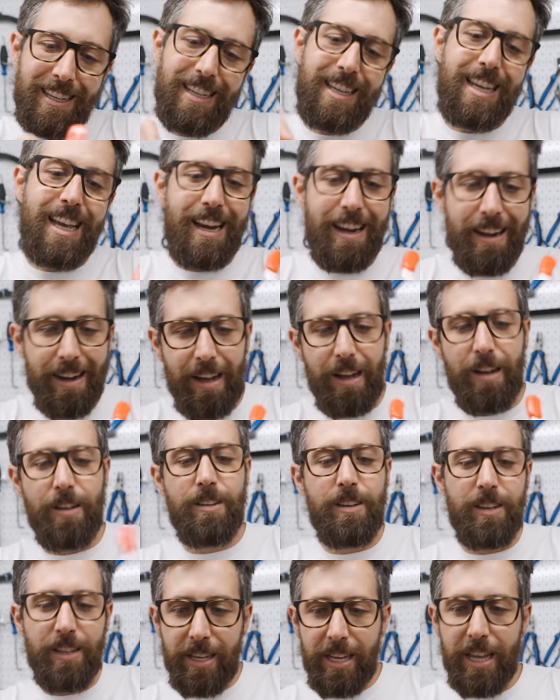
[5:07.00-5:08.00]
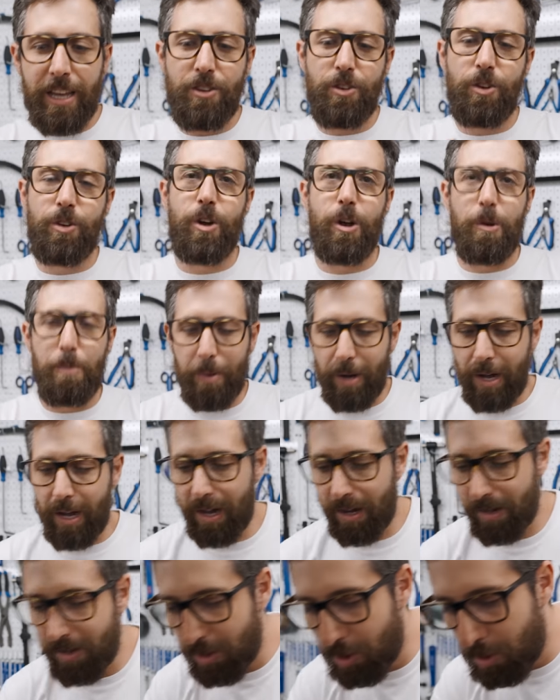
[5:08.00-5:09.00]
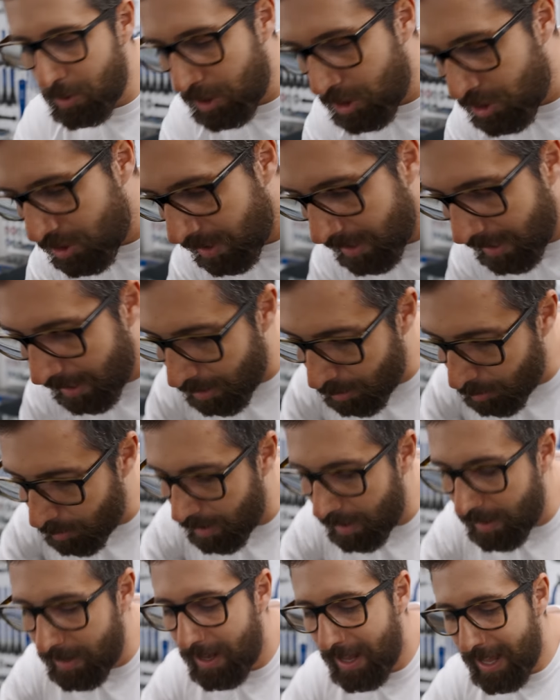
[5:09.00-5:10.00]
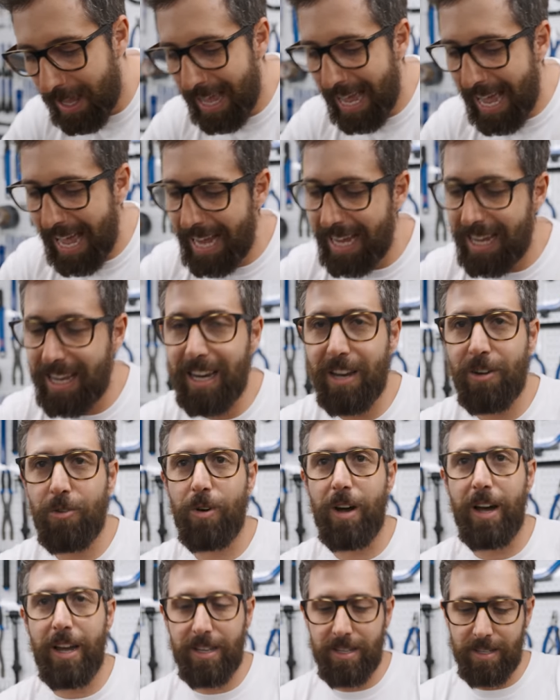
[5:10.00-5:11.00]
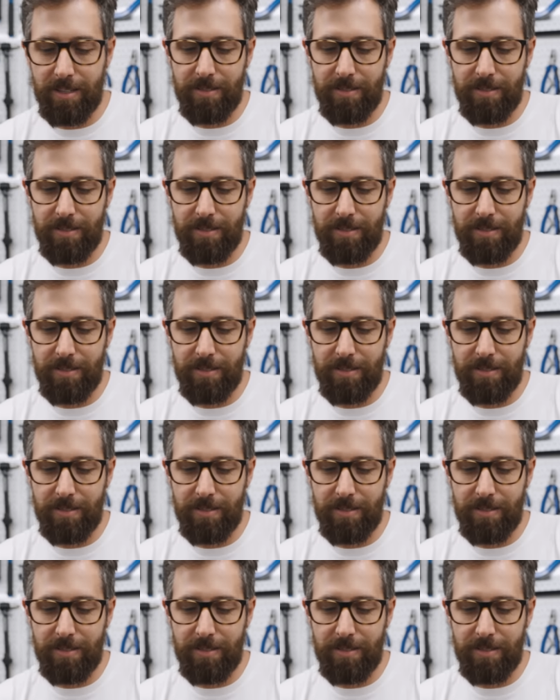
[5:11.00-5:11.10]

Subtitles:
Get it out, get your GoPro out, switch to another one, angle it right,